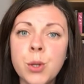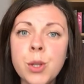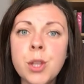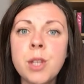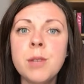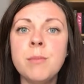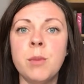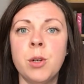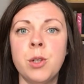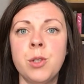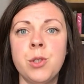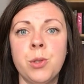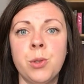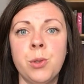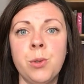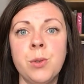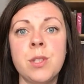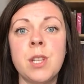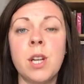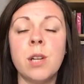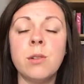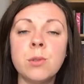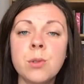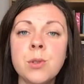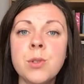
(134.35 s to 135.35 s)
other
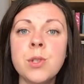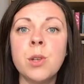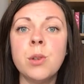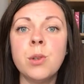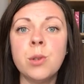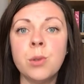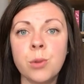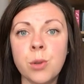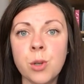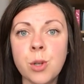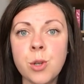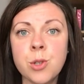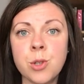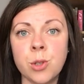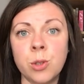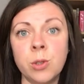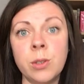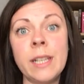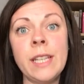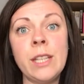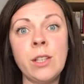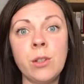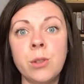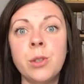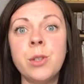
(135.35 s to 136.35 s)
modules are also crucial
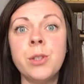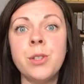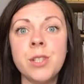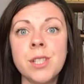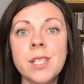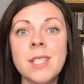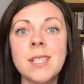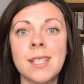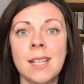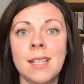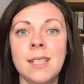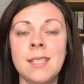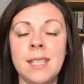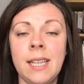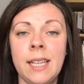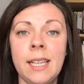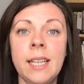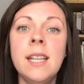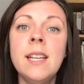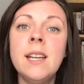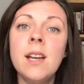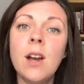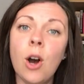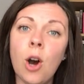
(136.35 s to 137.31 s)
in your understanding